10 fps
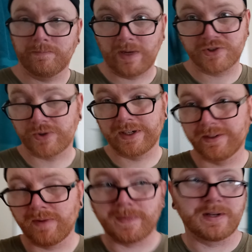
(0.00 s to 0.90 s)
My
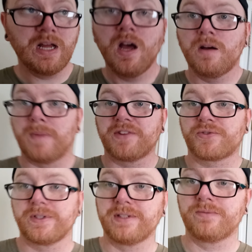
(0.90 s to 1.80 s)
screen, I mean, my
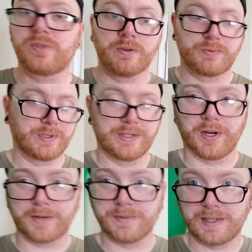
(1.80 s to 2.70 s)
screen goes really
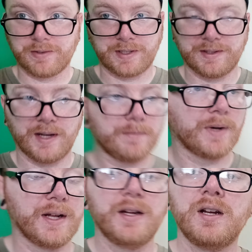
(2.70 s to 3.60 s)
dark when I look at that,
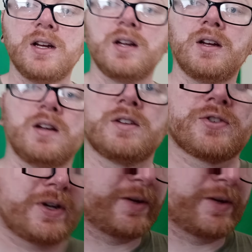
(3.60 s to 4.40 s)
but so